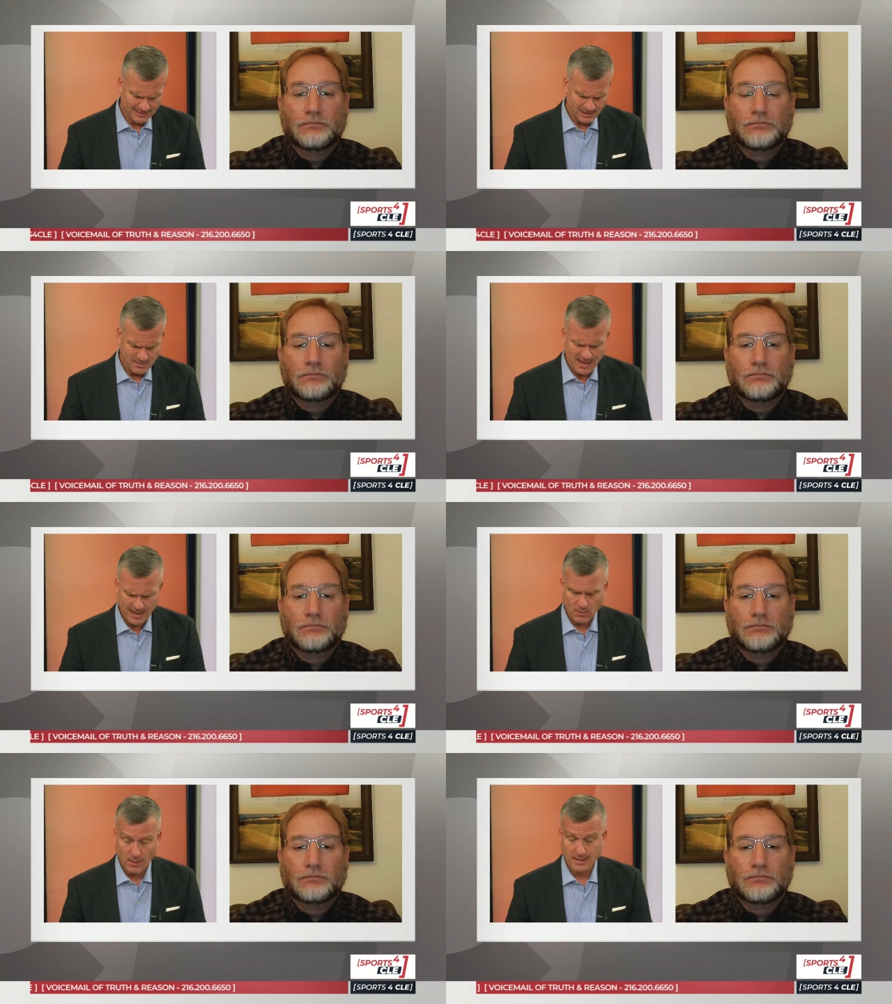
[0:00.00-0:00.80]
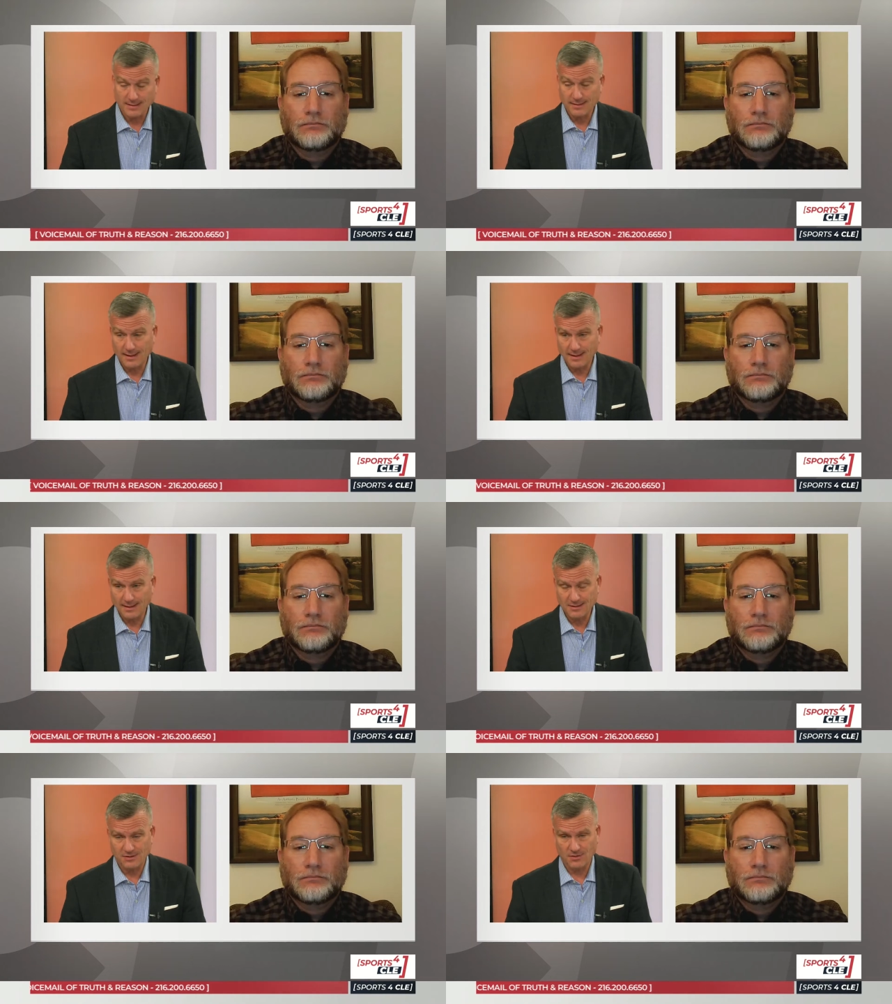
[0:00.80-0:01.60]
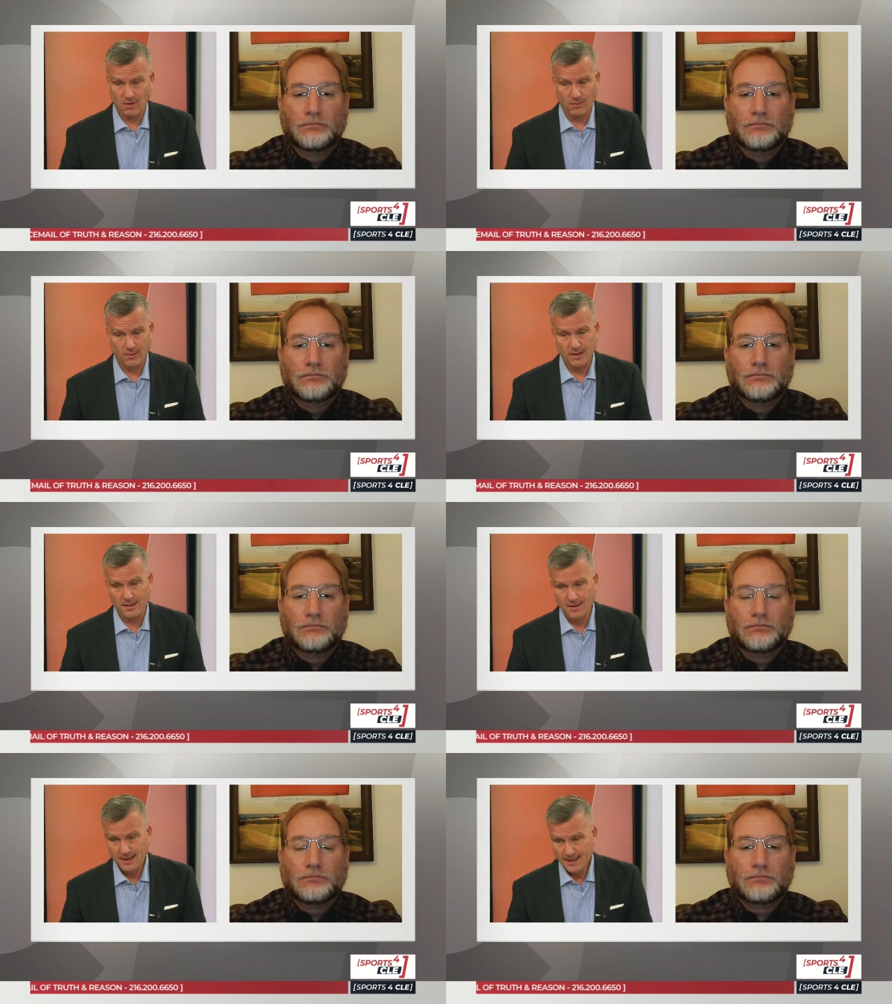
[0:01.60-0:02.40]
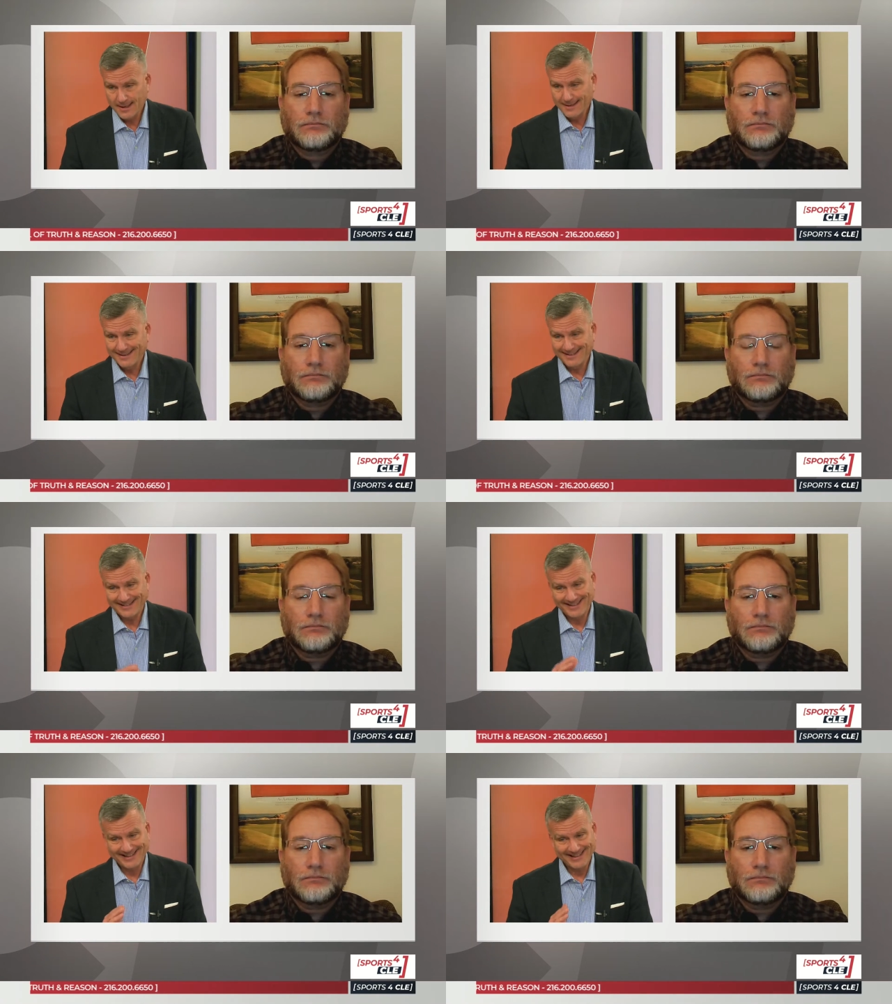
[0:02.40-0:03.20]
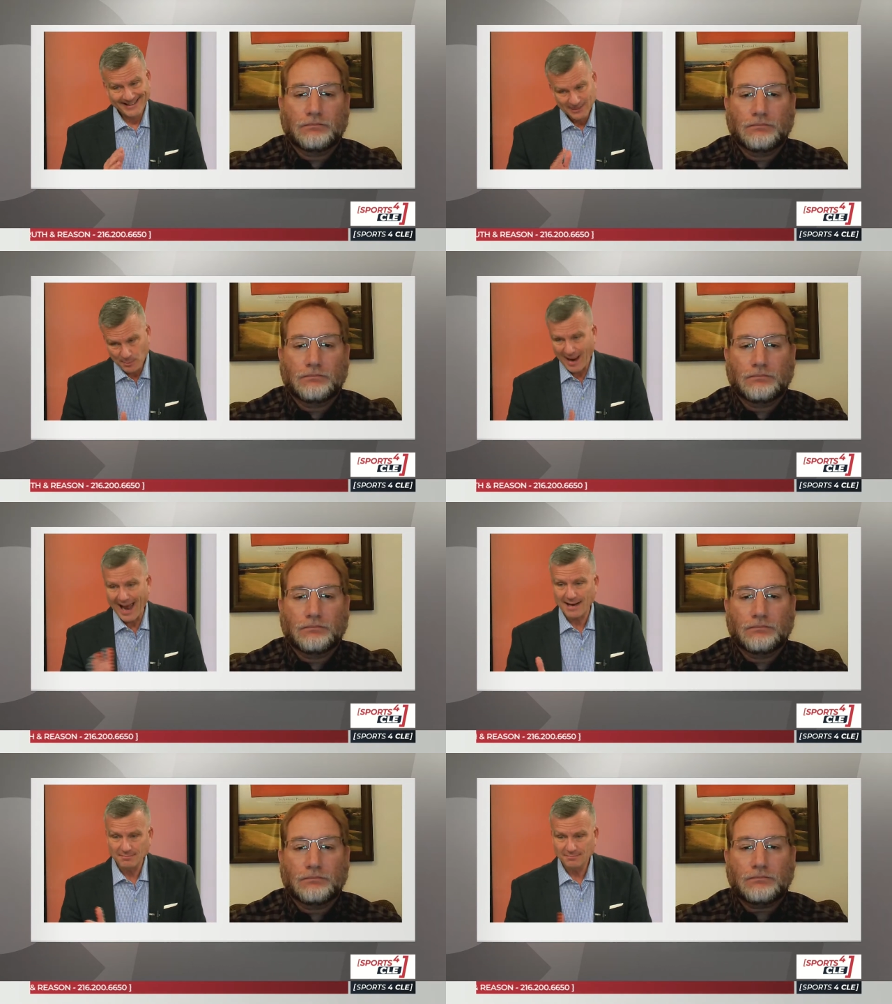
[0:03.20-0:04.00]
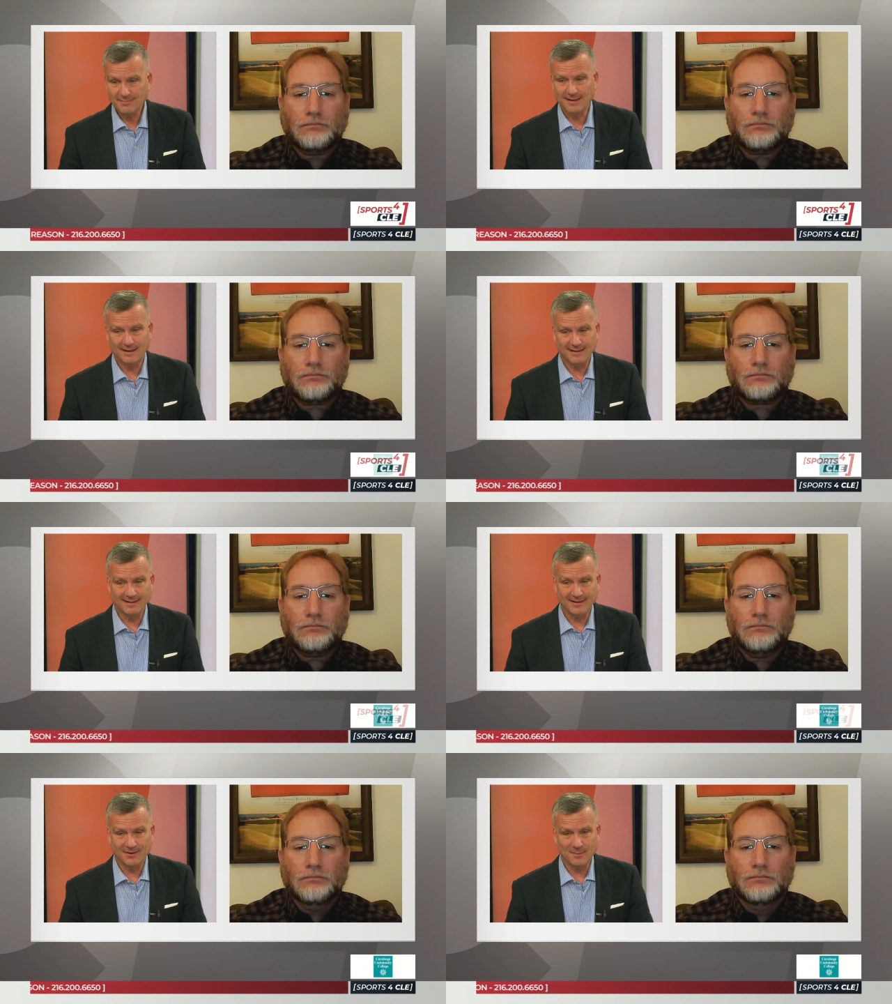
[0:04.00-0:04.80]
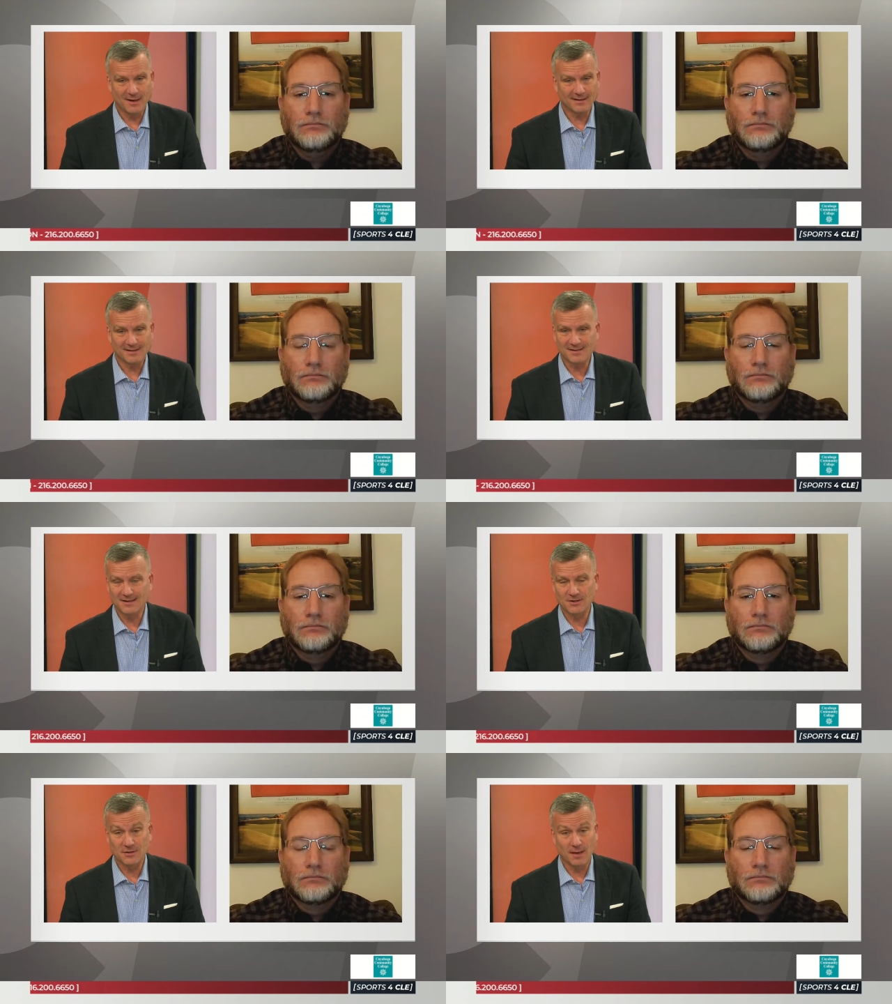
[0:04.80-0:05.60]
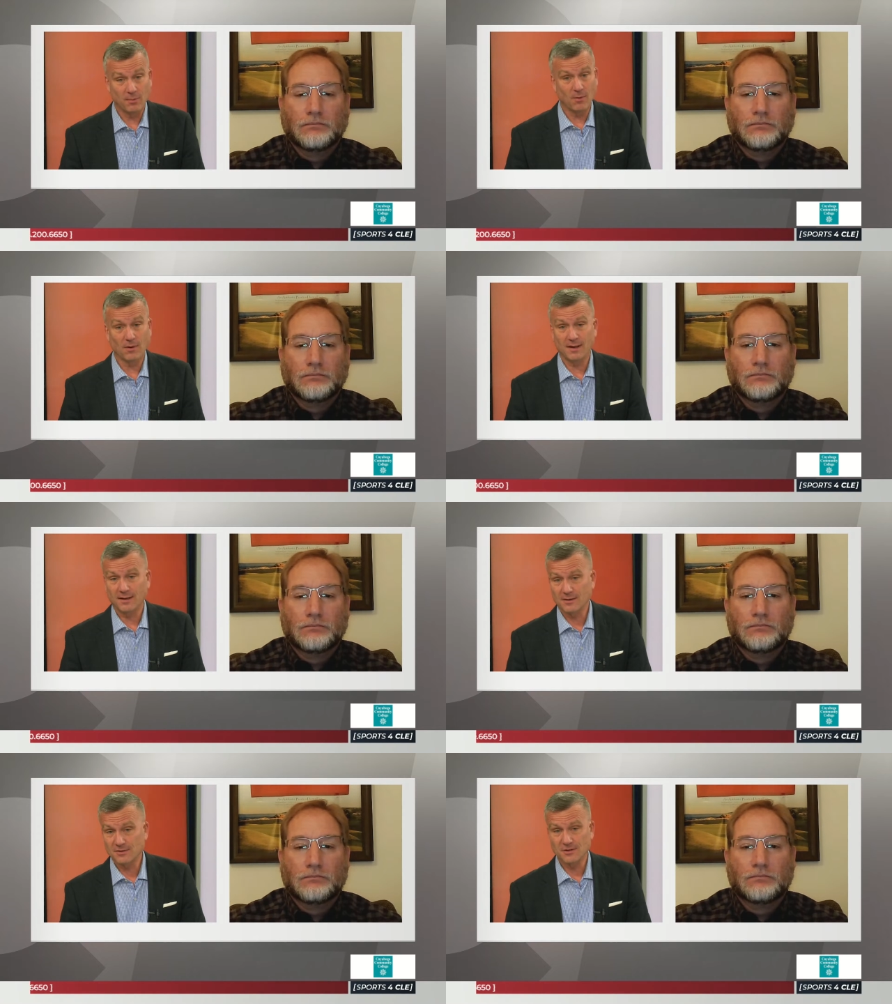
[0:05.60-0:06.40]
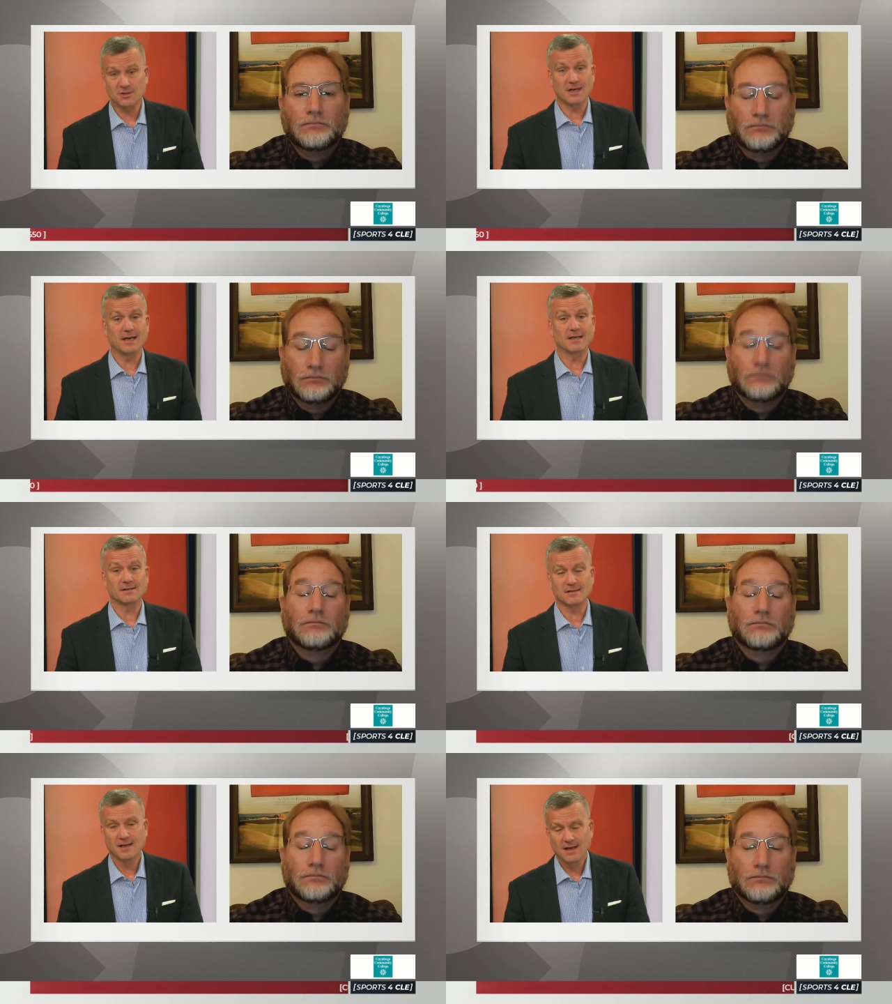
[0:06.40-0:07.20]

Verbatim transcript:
Speaker 1: some takeaways, and let's start with it's bad, and you know, I'm not going to sit here and say, boy, there's a chance.